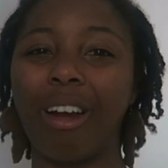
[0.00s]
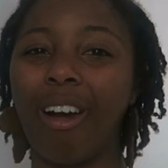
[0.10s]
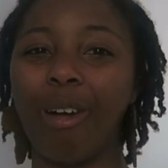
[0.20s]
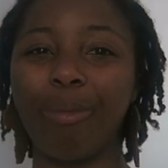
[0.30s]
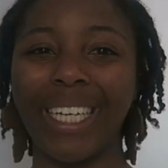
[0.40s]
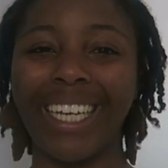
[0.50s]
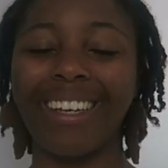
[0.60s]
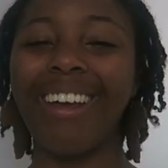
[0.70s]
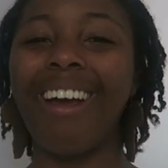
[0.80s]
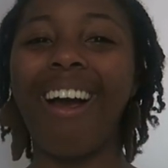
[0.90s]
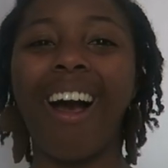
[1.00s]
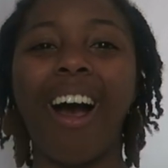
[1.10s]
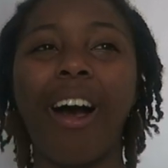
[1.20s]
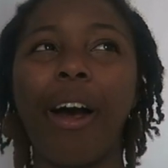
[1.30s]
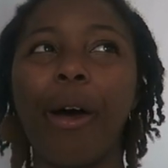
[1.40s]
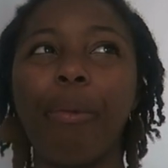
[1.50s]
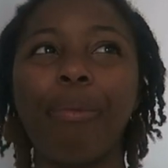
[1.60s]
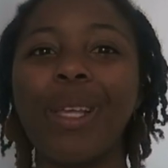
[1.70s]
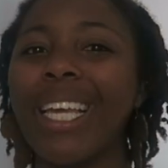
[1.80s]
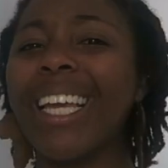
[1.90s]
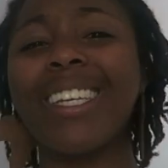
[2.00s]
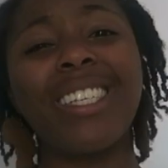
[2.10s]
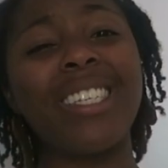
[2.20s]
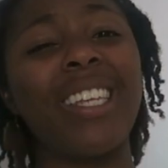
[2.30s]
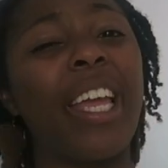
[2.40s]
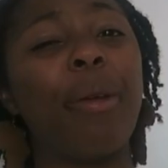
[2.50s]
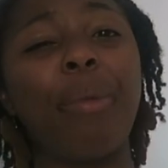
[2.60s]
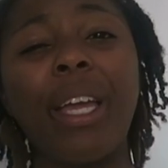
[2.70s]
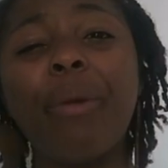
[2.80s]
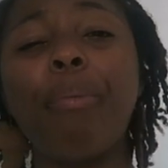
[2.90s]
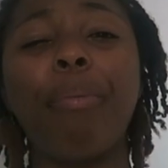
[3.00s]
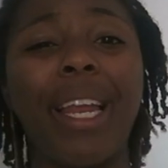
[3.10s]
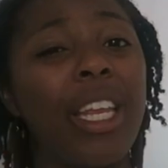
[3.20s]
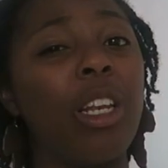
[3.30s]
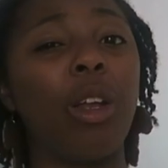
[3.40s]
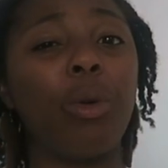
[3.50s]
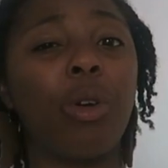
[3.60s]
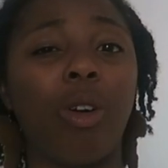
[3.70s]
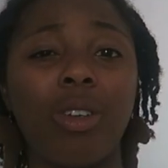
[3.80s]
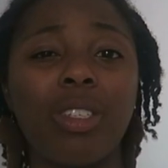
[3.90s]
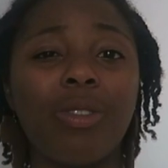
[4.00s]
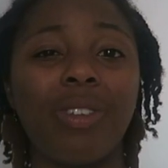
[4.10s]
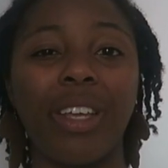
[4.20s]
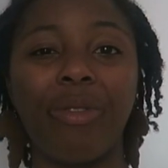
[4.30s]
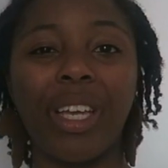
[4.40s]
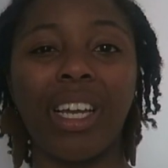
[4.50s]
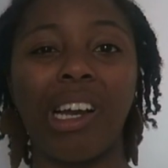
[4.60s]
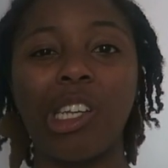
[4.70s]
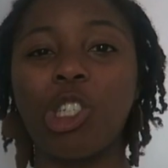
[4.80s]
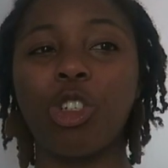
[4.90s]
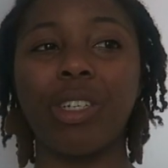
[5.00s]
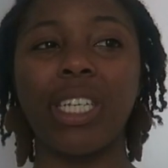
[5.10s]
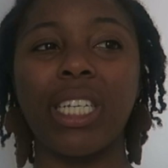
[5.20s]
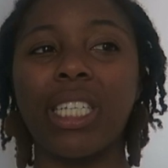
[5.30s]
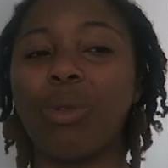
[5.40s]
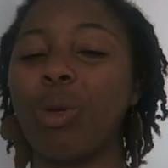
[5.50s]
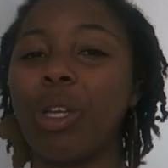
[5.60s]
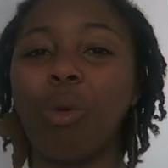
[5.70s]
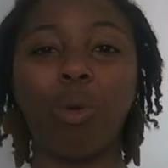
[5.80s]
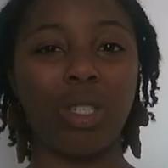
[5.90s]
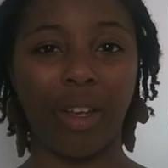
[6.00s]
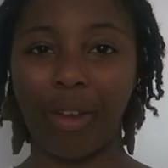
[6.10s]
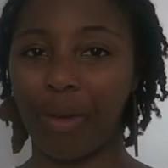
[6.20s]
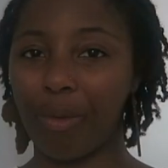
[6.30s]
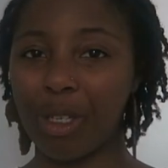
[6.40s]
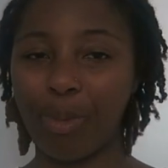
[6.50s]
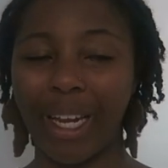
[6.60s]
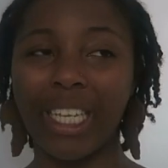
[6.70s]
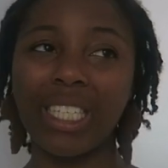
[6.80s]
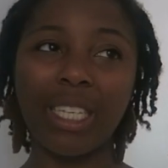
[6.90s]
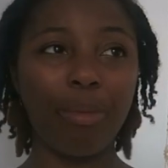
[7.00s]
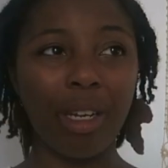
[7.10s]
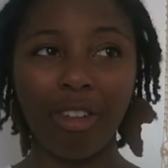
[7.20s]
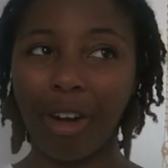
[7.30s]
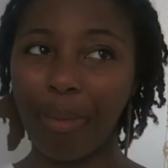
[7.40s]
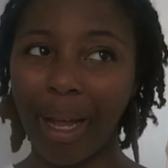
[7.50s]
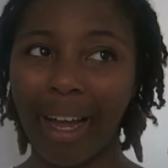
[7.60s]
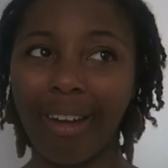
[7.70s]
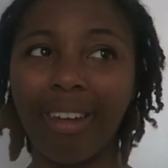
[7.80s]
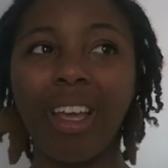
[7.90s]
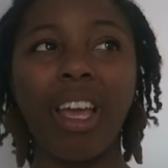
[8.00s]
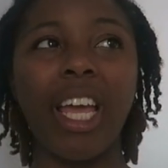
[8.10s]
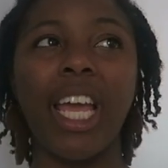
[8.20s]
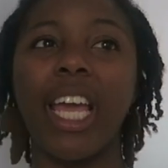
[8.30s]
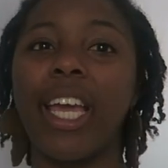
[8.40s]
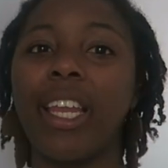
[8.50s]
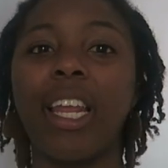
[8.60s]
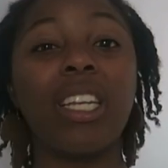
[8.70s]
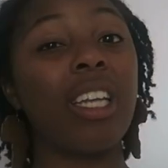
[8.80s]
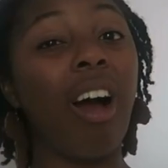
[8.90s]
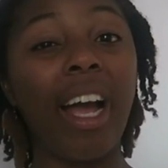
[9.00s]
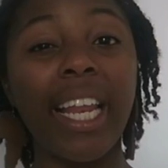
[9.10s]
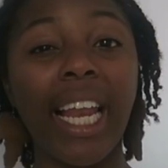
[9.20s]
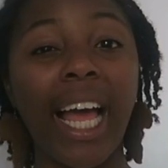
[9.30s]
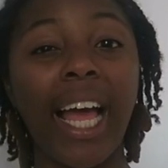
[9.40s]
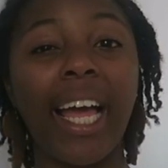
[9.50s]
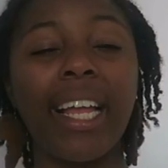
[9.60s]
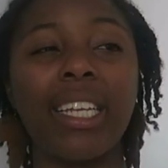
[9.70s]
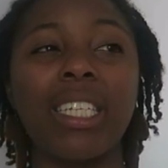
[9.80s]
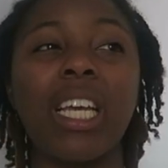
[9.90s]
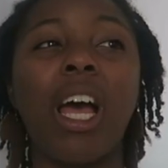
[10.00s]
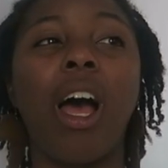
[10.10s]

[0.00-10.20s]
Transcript: Carmen. It's the same in many low cost of living countries. We also spent a similar amount in Thailand,